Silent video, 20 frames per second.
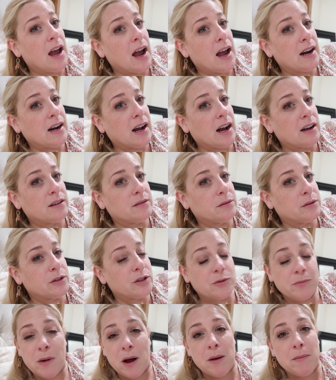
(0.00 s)
And I will
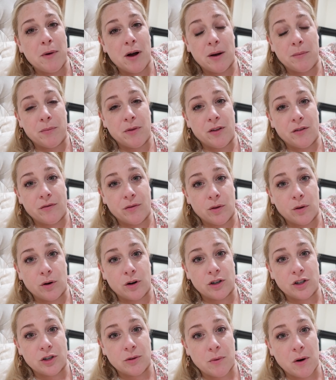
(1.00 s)
spot mop the
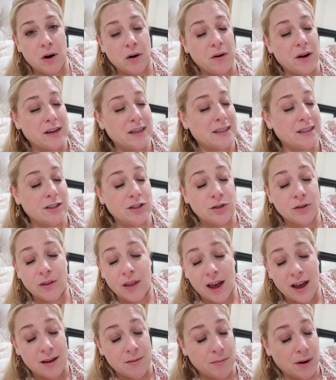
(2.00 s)
floor tomorrow. I didn't do
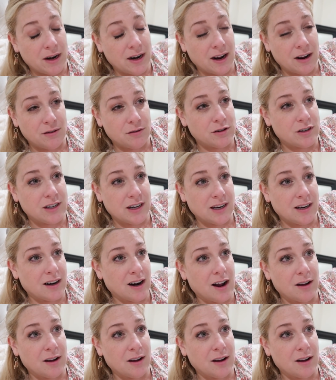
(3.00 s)
that in my night routine.